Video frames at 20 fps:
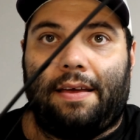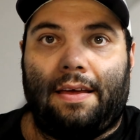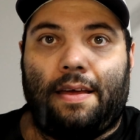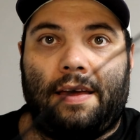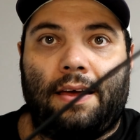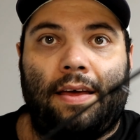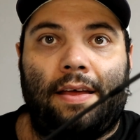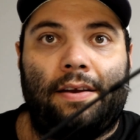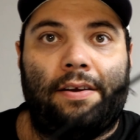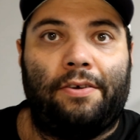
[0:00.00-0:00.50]

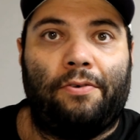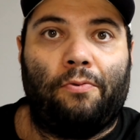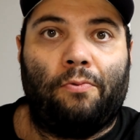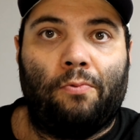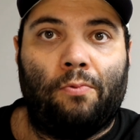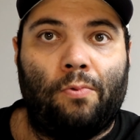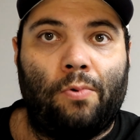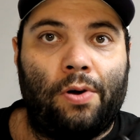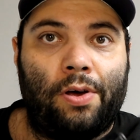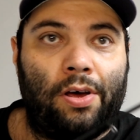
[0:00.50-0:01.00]
And it
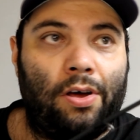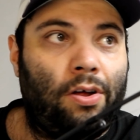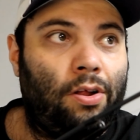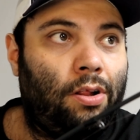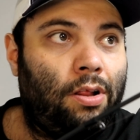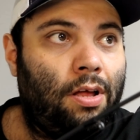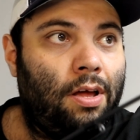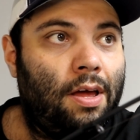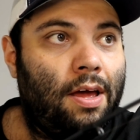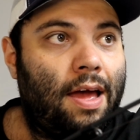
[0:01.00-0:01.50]

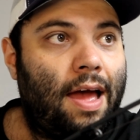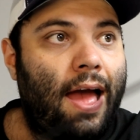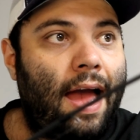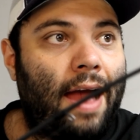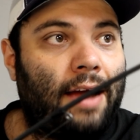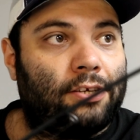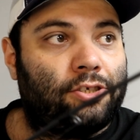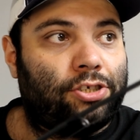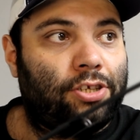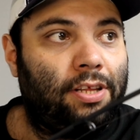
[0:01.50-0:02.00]
will
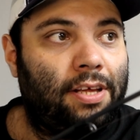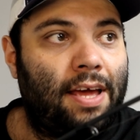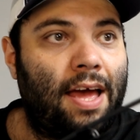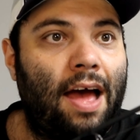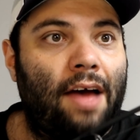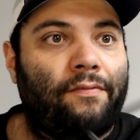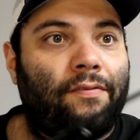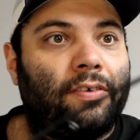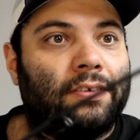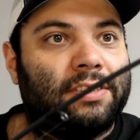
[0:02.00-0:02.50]
actually
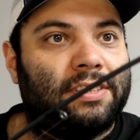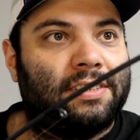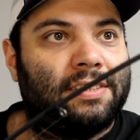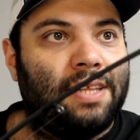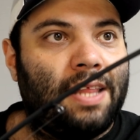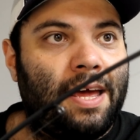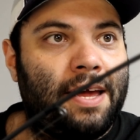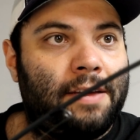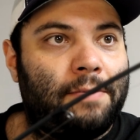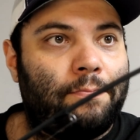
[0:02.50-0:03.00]
have a
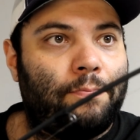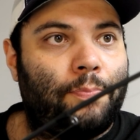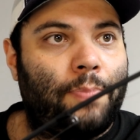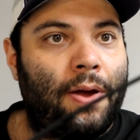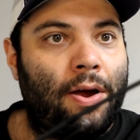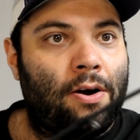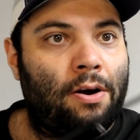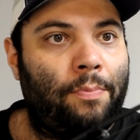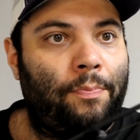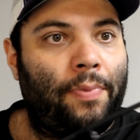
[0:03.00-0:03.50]
slight
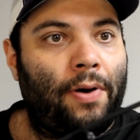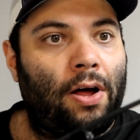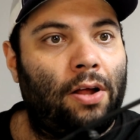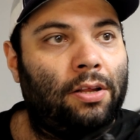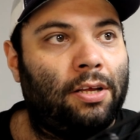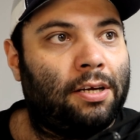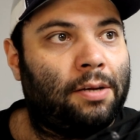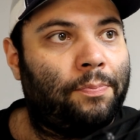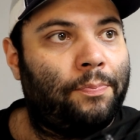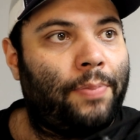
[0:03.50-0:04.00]

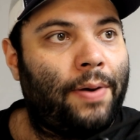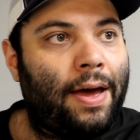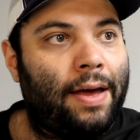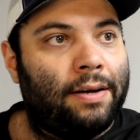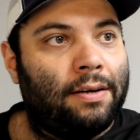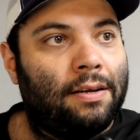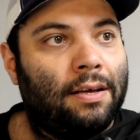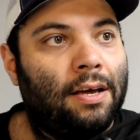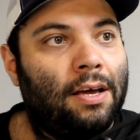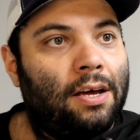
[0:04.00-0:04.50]
parabolic
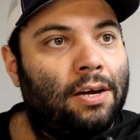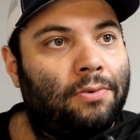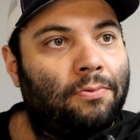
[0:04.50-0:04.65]
bend